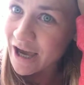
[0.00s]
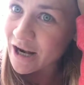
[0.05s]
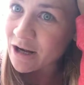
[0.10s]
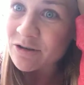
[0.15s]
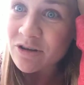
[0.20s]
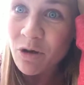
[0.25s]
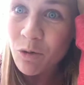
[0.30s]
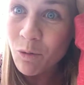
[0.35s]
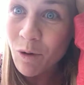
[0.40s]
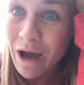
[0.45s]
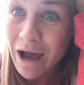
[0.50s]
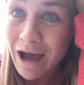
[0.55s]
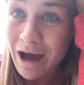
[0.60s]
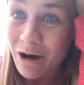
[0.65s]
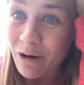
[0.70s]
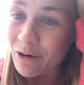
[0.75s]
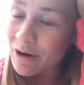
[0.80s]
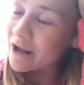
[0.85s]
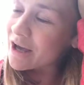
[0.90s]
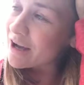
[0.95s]
And I was like,
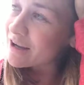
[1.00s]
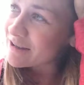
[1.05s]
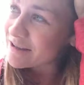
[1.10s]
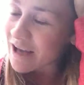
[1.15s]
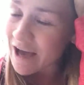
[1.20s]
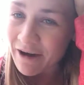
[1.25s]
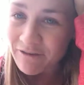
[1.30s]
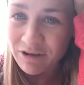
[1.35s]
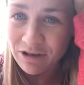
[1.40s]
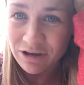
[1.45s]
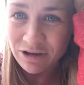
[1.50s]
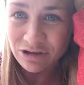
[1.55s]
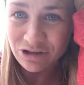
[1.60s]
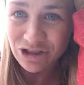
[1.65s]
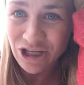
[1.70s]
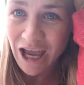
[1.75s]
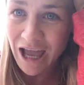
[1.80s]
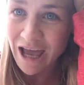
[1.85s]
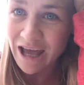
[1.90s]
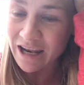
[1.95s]
wow. And I got to have a little
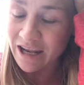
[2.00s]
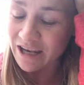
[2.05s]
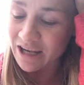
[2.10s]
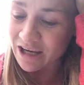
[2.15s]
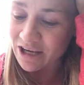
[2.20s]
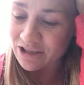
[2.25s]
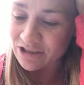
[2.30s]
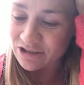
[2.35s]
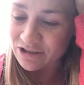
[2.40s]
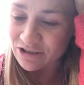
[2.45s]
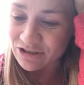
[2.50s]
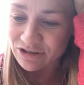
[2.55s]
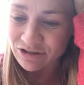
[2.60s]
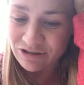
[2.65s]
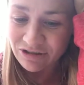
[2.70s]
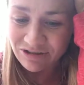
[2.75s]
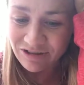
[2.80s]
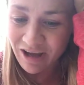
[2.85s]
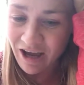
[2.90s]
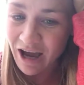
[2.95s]
chat and I got to
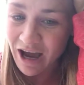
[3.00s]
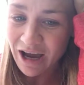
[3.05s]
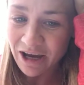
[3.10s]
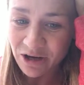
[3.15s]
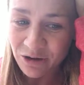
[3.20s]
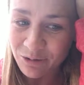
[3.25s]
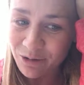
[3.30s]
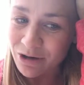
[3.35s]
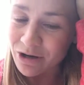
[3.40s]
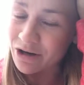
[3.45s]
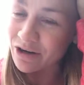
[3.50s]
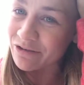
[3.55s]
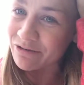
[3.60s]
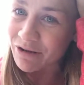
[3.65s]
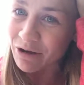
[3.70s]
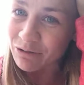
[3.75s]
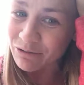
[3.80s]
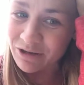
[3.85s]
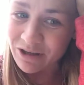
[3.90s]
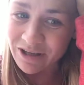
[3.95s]
say hi to her. And it
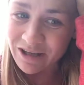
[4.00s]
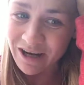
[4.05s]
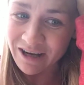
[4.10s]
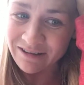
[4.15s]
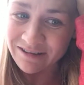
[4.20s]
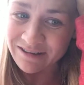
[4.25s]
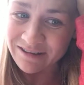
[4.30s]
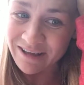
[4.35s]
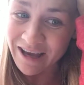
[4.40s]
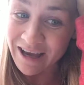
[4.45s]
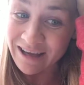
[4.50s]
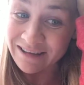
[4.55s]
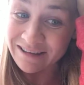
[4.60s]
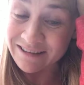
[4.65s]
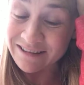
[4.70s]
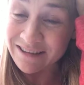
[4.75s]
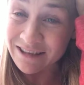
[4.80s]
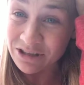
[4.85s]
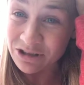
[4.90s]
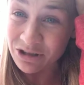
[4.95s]
felt really nice because I hadn't
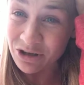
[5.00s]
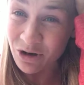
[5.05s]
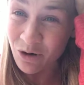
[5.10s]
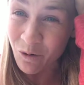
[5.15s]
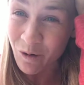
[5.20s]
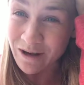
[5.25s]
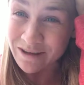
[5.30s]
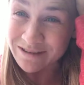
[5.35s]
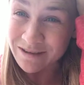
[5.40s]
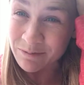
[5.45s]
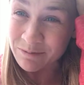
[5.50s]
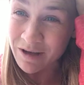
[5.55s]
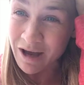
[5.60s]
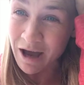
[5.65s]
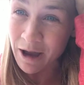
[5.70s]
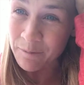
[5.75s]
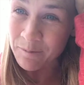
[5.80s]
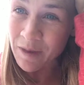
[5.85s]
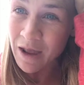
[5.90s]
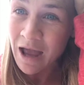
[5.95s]
seen her in quite some
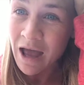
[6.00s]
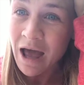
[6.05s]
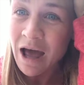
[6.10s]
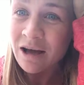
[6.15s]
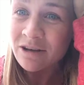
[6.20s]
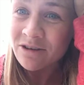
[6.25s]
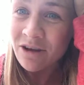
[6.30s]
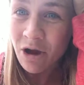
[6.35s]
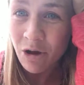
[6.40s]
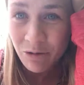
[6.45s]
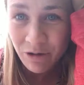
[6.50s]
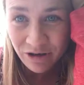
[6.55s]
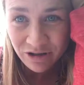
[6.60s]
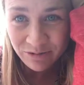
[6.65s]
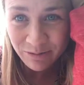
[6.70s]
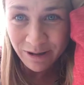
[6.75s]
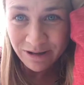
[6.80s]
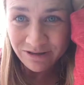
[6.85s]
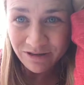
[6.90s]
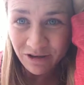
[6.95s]
time. I was like, oh, there's
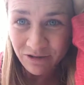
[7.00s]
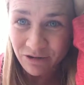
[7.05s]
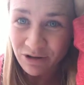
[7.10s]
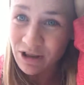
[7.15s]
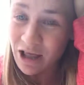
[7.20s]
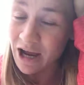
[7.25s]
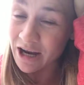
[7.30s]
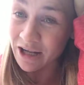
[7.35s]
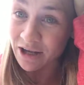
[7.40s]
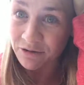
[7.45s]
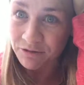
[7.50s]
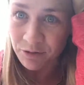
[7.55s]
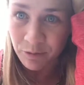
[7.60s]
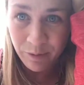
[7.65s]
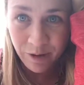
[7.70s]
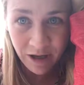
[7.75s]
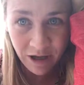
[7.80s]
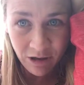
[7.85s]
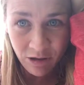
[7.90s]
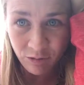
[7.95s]
my silver lining for
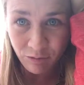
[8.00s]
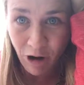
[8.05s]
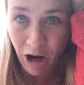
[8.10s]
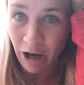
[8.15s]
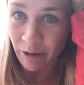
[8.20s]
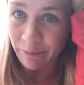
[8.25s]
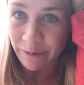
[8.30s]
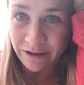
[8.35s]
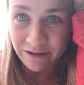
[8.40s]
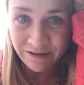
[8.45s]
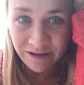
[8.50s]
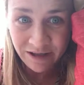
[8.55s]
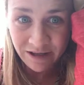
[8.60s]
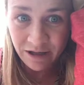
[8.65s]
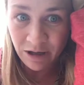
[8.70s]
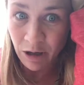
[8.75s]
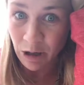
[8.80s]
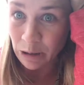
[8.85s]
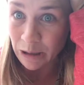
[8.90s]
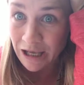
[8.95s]
being in the wrong
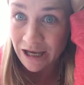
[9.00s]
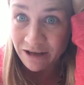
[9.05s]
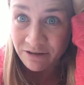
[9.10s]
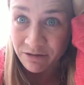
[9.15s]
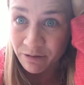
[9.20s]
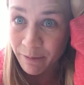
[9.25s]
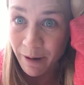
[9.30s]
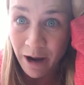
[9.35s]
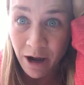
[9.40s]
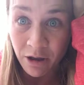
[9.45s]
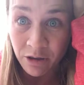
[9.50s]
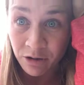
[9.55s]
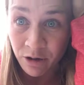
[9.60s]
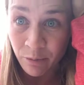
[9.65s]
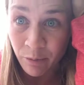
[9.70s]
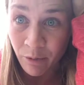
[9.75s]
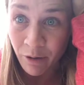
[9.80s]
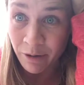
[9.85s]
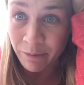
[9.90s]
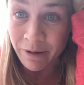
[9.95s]
building late for my other
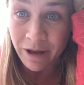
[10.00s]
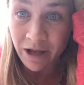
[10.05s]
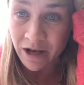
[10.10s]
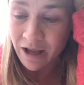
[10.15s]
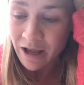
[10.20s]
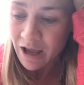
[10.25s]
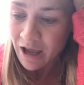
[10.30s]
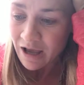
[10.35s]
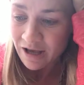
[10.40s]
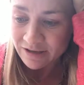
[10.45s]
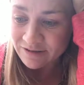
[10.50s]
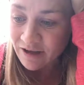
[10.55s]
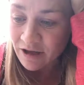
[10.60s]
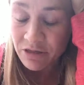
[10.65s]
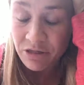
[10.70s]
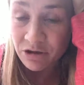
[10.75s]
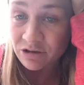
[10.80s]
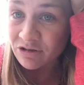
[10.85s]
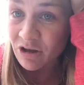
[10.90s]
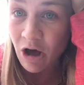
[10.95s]
appointment. It's
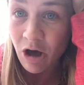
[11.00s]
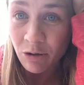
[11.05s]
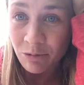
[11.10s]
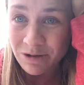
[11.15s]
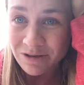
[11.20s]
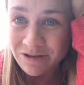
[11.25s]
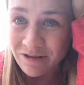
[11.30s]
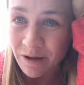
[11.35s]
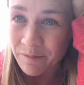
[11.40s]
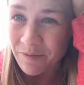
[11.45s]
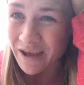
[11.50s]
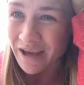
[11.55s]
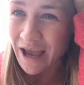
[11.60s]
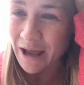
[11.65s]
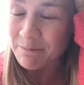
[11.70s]
like, there's always something.